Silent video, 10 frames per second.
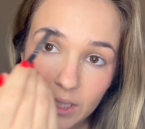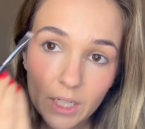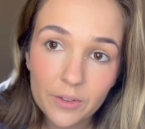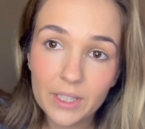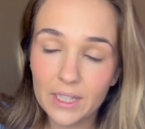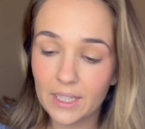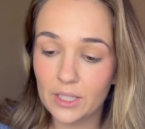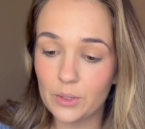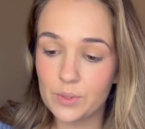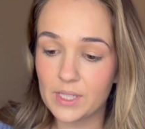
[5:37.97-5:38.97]
I really
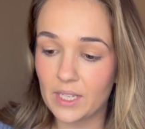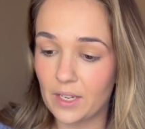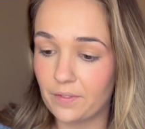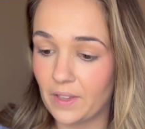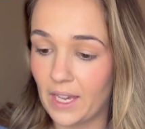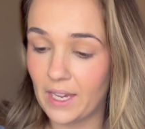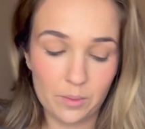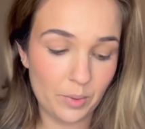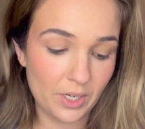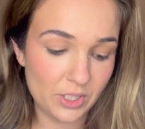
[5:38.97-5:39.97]
like using a
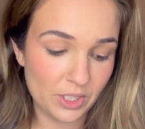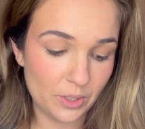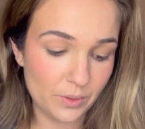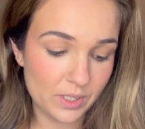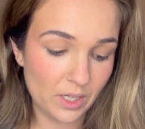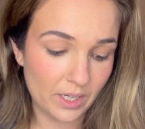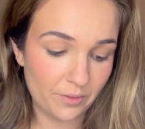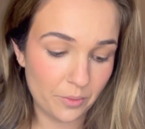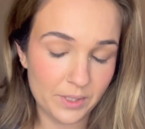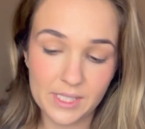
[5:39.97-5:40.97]
flathead brush. I know it's not
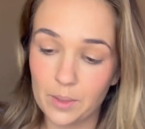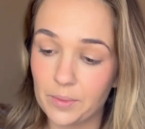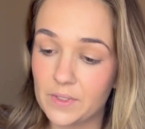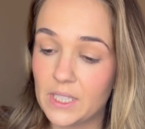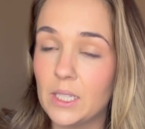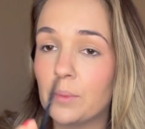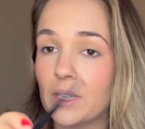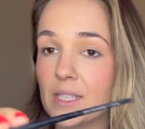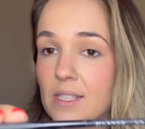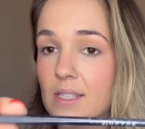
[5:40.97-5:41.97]
everyone's cup of tea, but
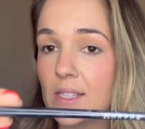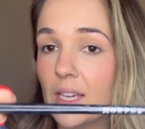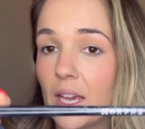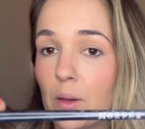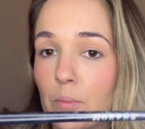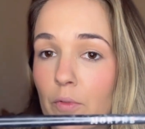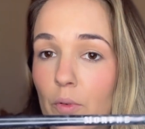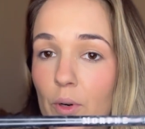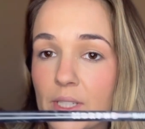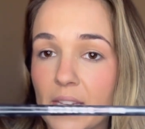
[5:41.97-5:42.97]
this is the
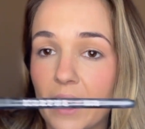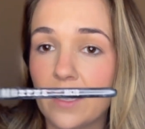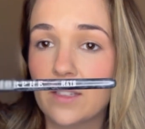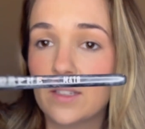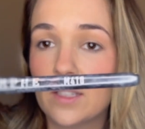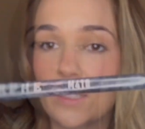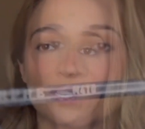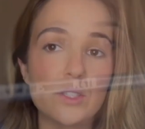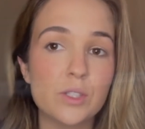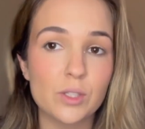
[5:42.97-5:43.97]
M410. It
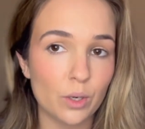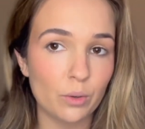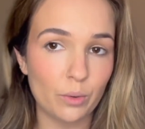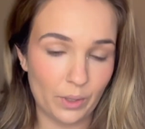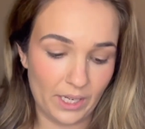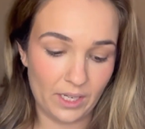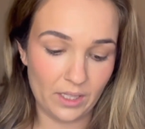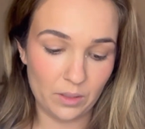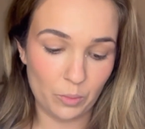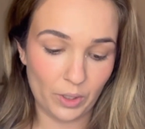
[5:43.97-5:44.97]
is so quick
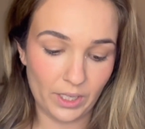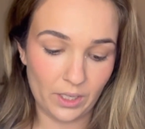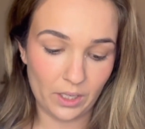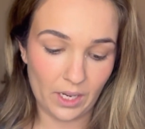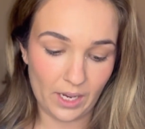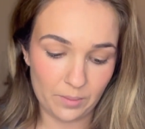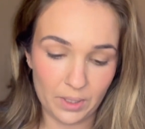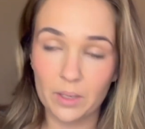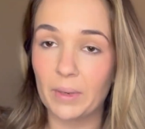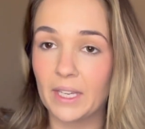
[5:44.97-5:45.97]
in the morning. I'm
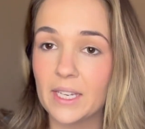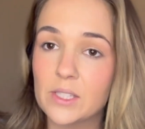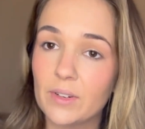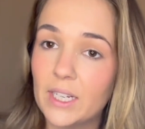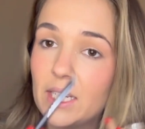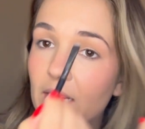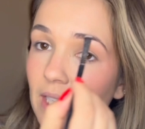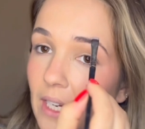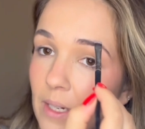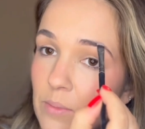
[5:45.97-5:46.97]
getting my kids ready
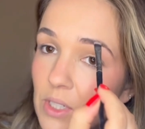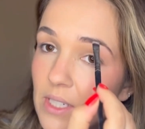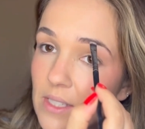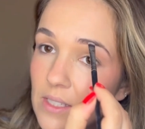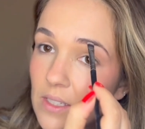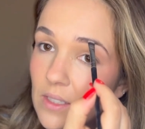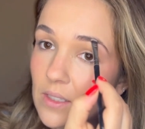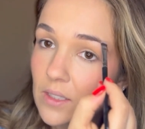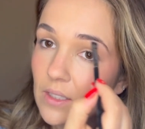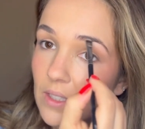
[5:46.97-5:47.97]
and I'm just
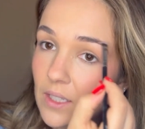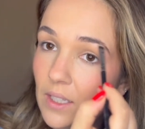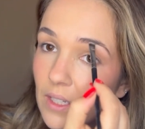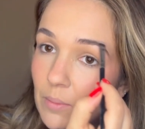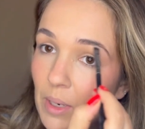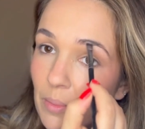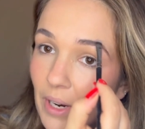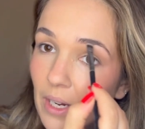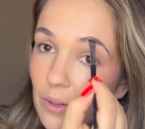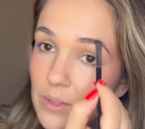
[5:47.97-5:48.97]
getting my
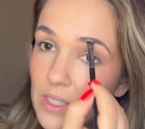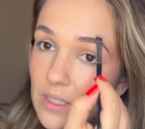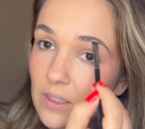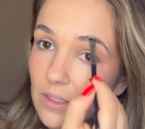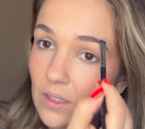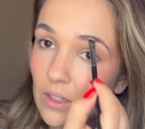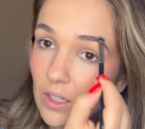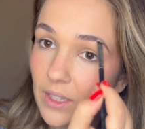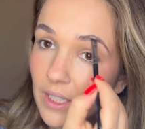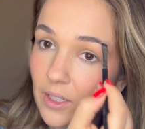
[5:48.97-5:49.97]
brows
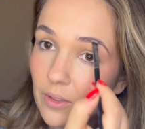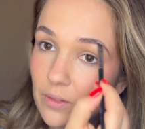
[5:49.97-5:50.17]
on there